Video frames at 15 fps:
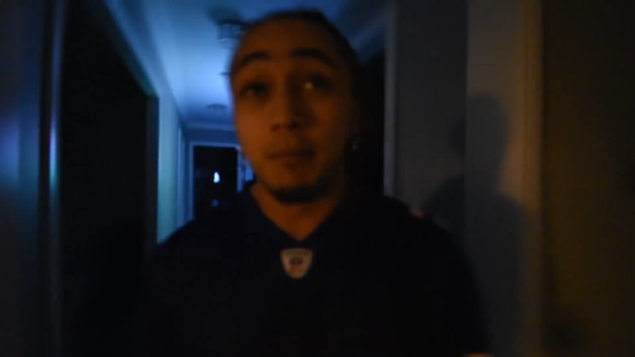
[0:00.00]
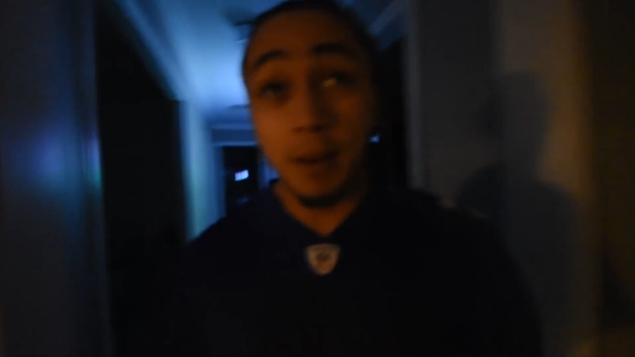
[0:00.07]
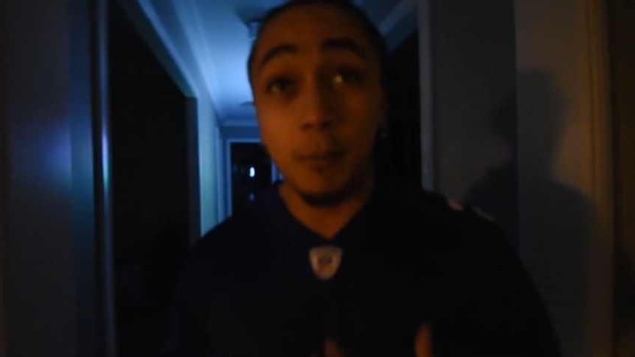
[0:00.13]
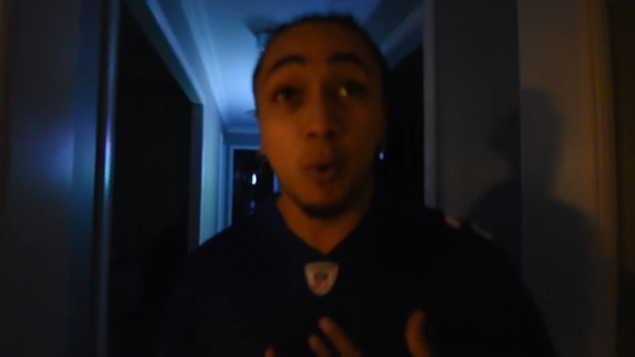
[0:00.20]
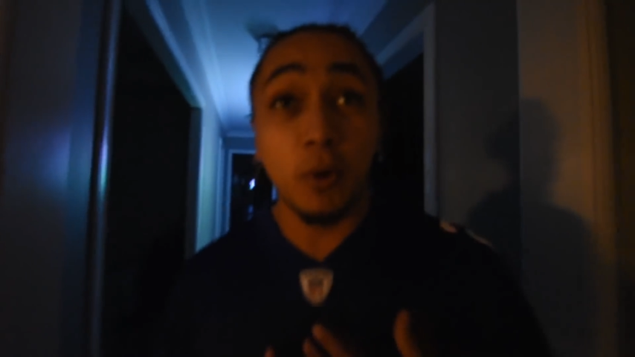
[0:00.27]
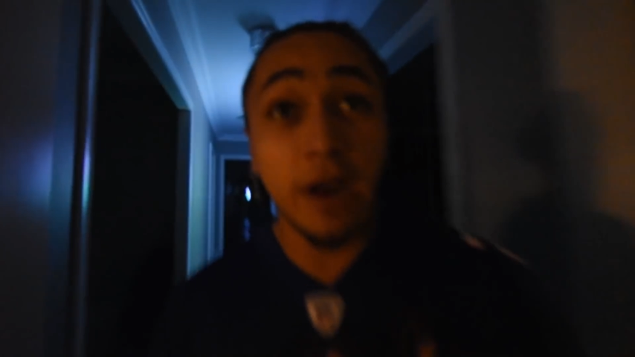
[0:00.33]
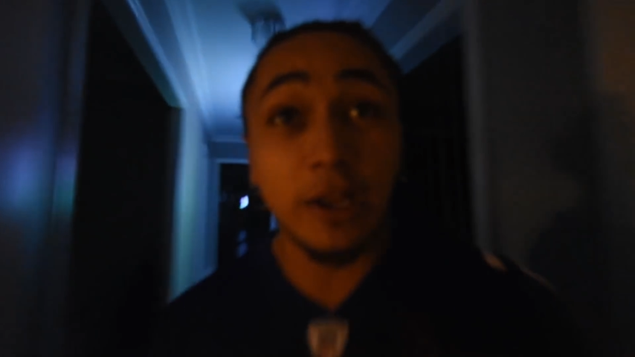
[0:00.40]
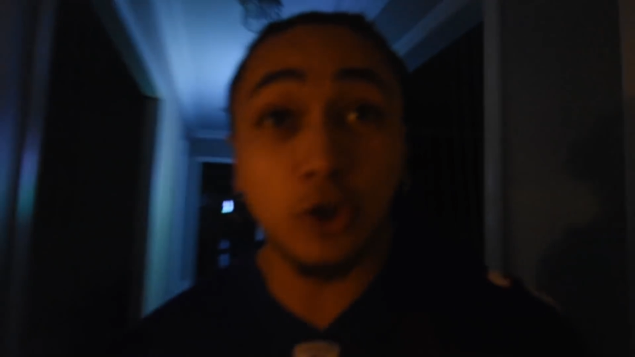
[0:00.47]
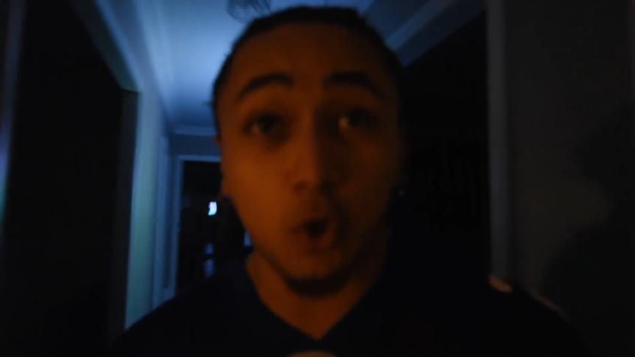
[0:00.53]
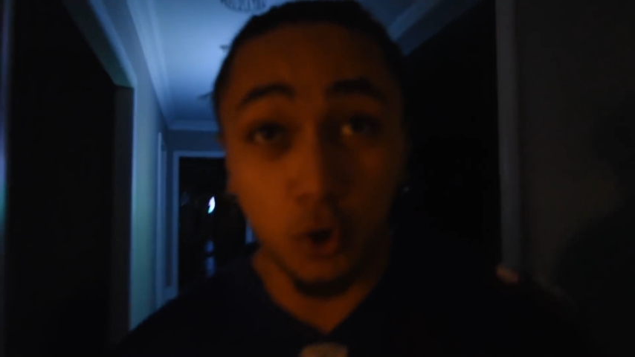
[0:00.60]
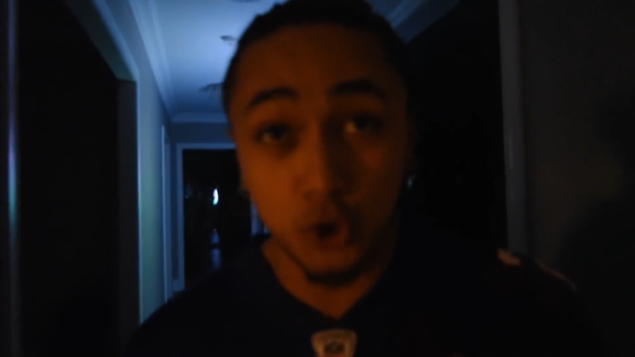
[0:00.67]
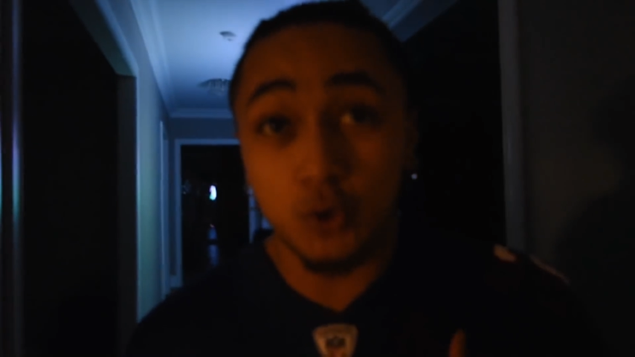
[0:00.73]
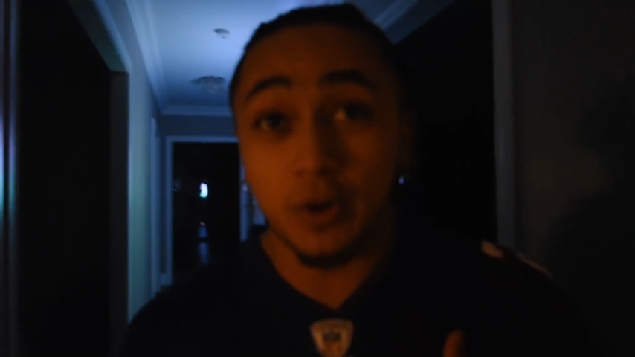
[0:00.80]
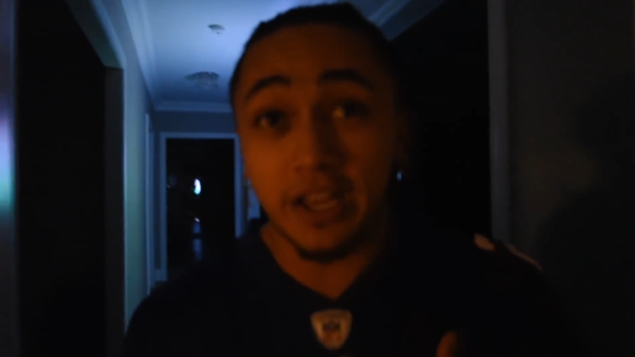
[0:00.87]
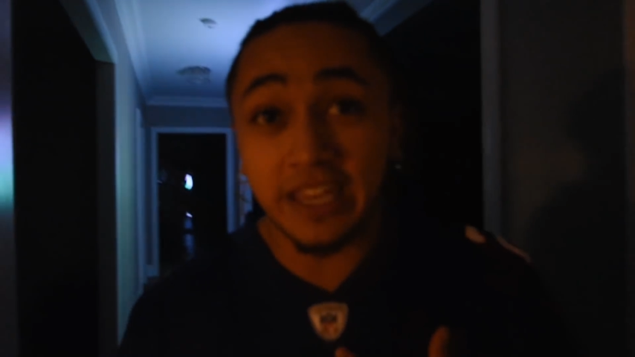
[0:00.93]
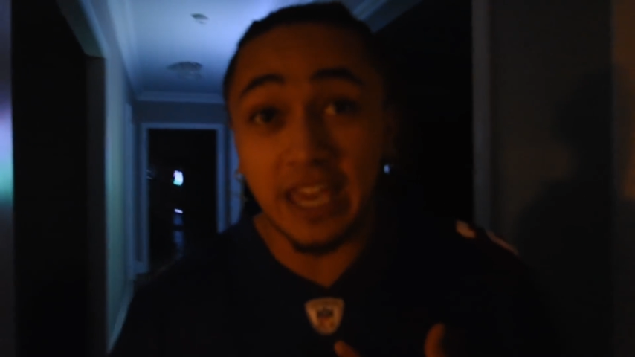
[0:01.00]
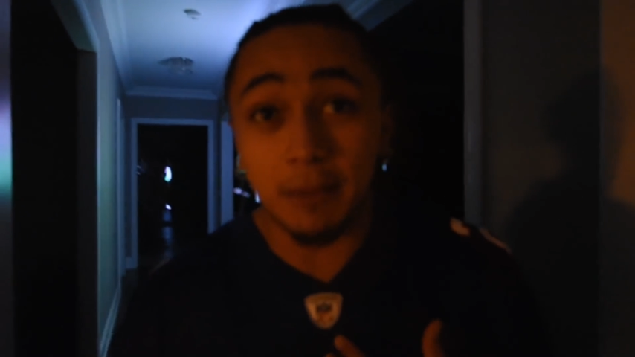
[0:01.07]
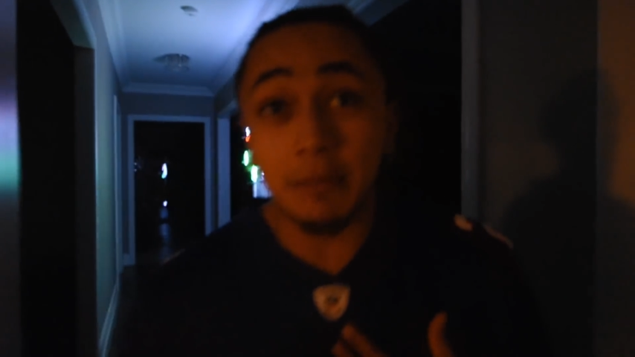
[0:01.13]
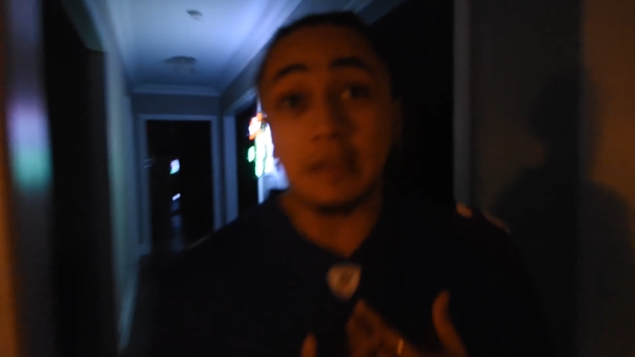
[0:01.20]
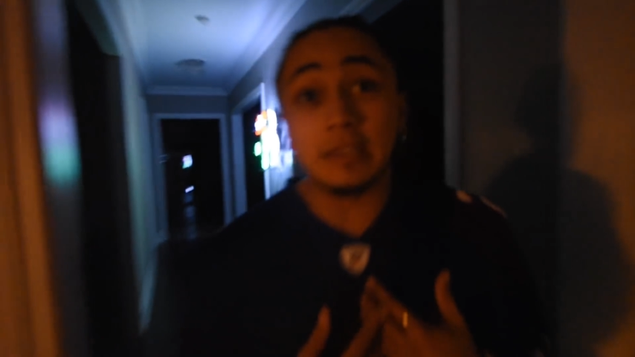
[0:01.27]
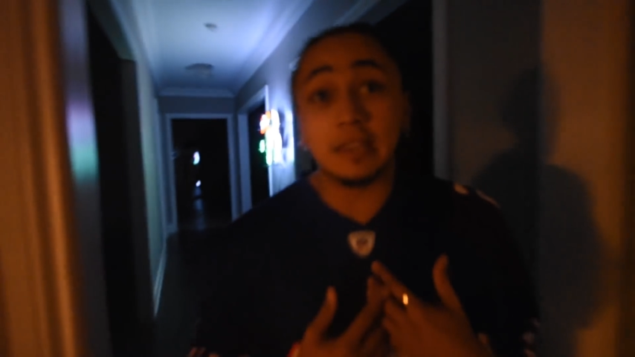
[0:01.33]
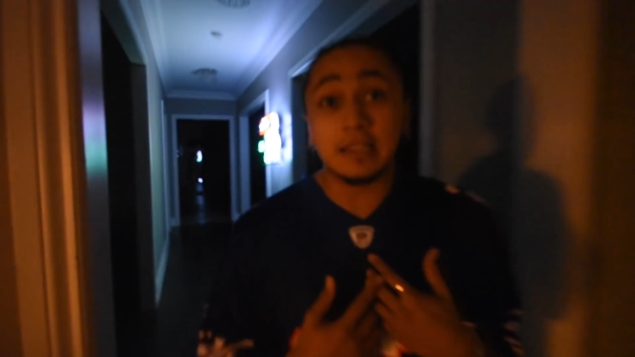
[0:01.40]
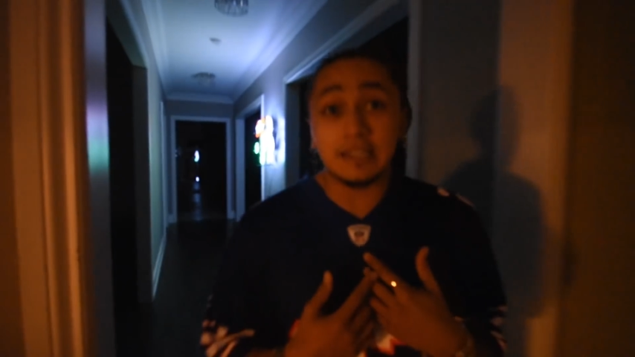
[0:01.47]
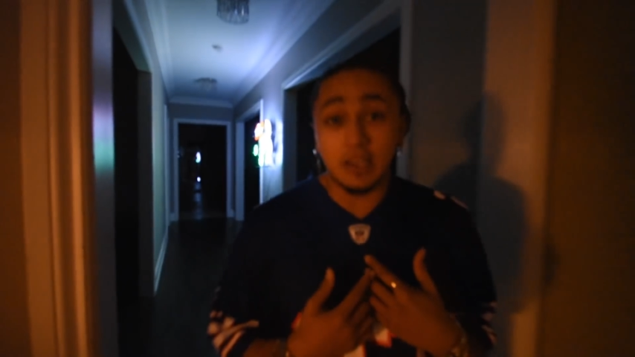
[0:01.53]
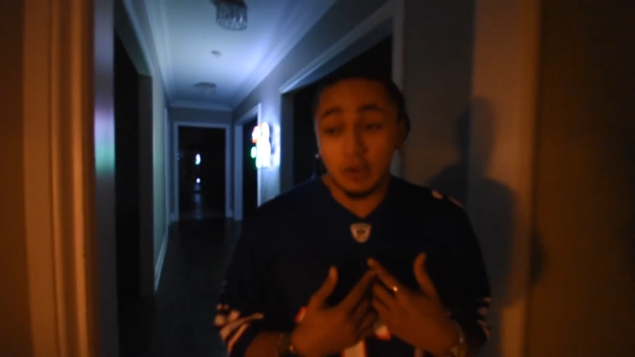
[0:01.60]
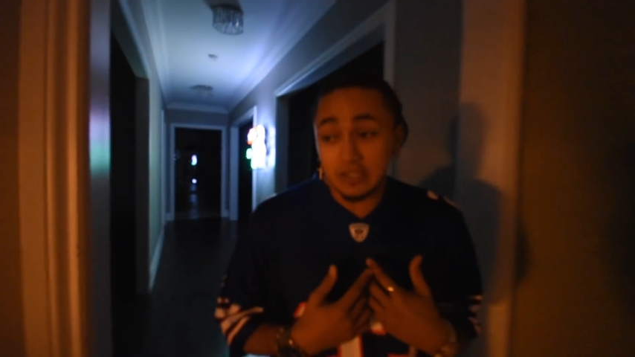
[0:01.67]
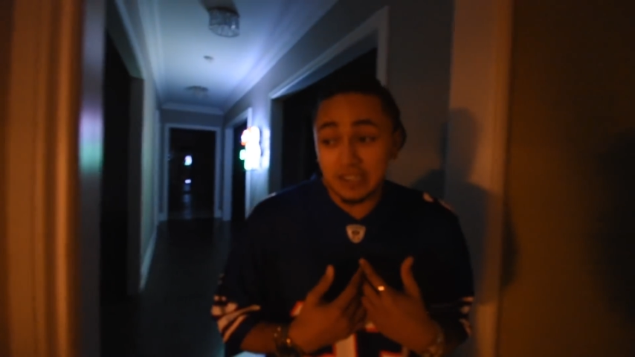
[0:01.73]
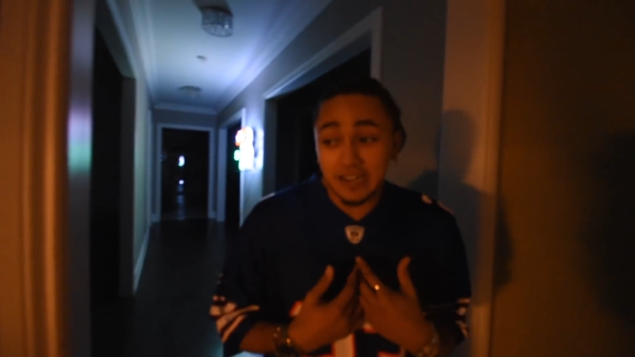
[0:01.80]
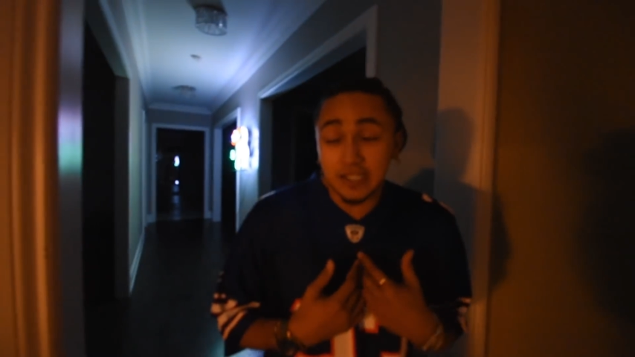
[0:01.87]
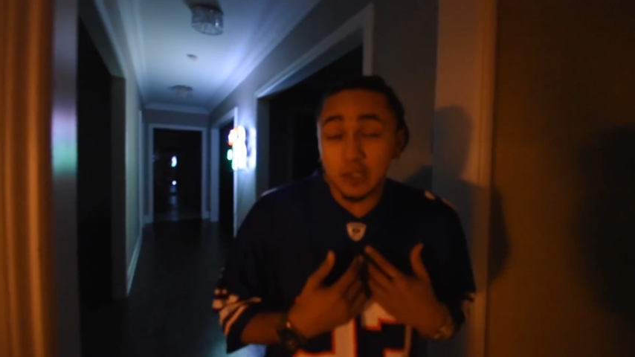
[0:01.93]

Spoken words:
Remember when I told you when I came into this house and I